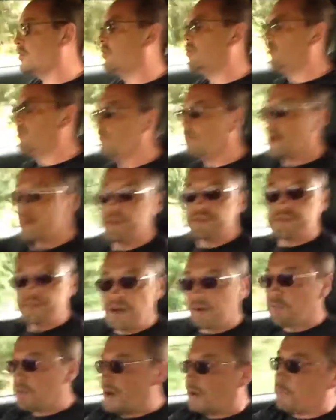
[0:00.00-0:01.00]
corner where there's
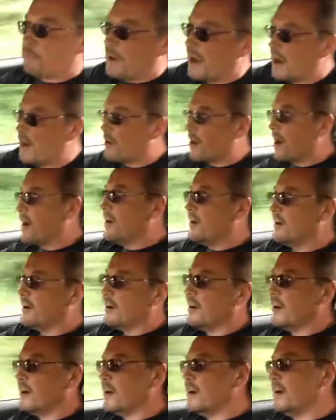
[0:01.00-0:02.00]
no real power,
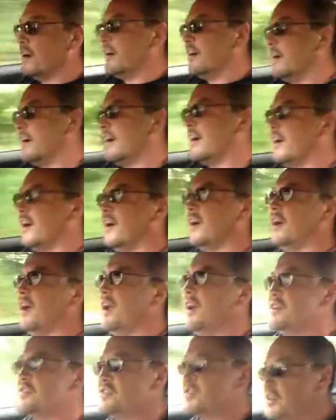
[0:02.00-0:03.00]

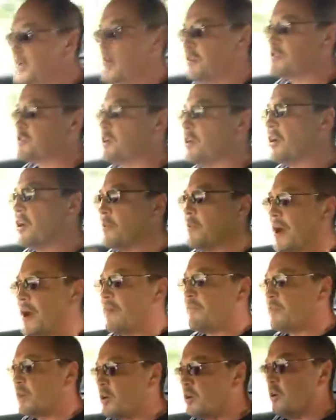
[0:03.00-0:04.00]
it's neutral, come out
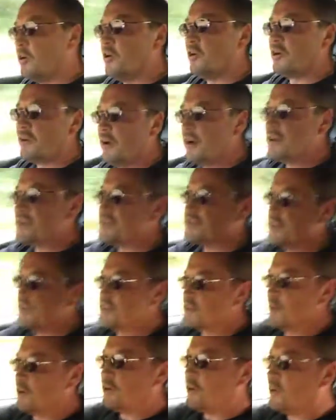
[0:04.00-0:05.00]
of the corner, and as you
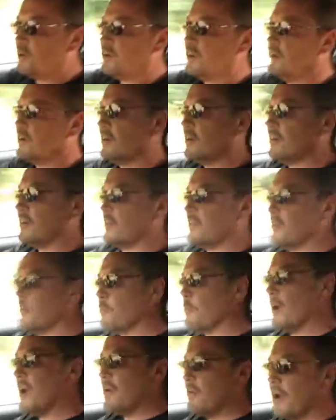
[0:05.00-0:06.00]
saw, the
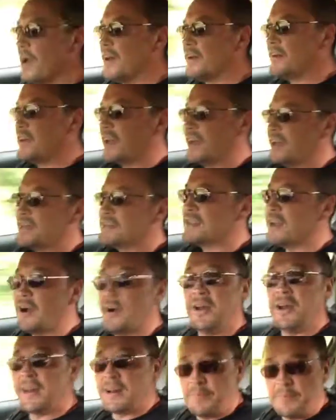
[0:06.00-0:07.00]
rear end kicks out
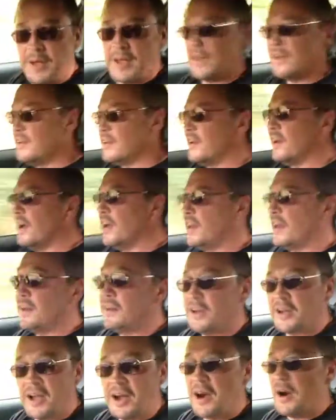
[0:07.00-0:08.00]
a little bit, and then
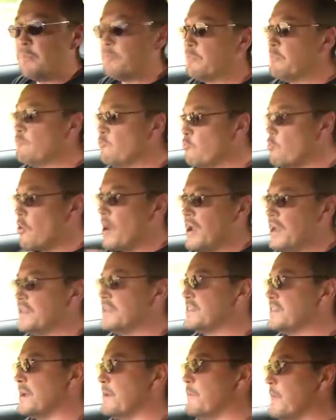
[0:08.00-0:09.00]
the car
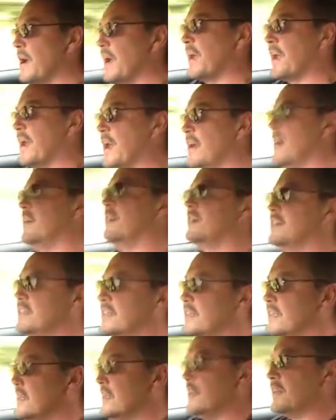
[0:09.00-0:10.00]
reins it back
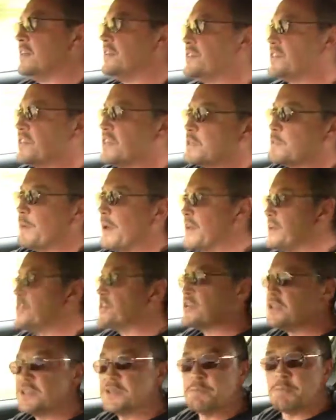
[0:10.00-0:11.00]
in. The
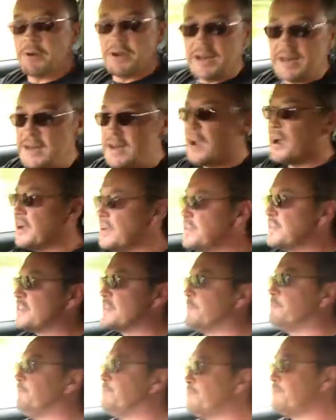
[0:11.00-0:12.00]
suspension's pretty
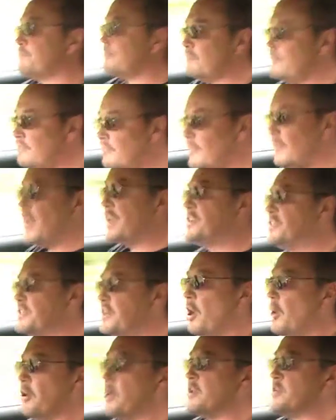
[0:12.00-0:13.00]
nice, it's
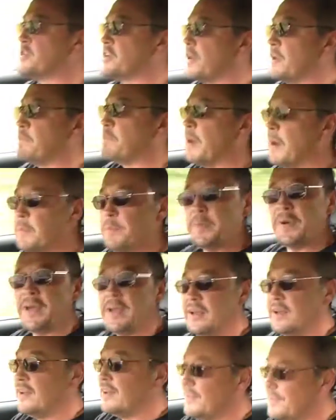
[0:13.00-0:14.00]
not usually bumpy.
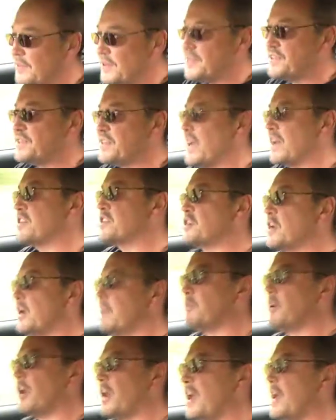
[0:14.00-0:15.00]
This section
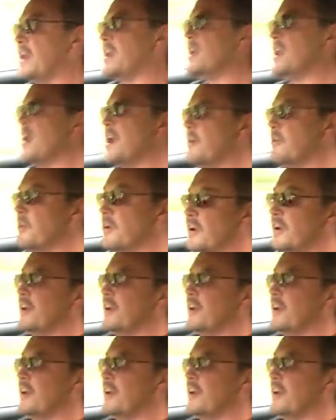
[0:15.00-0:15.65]
I'm going to hit now